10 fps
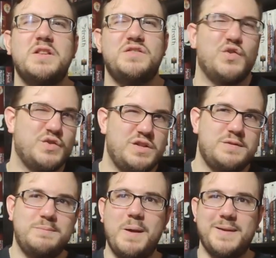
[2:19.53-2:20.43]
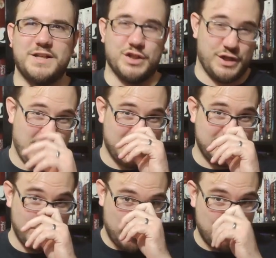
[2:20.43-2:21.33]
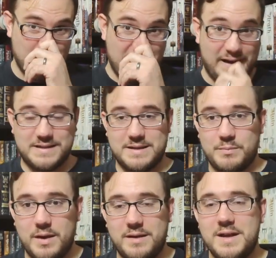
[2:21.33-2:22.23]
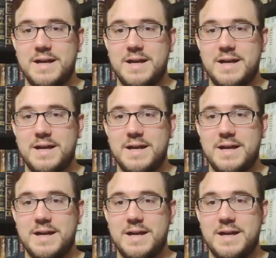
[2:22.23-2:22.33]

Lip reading: there's just maybe a chance I would have tried it at some point,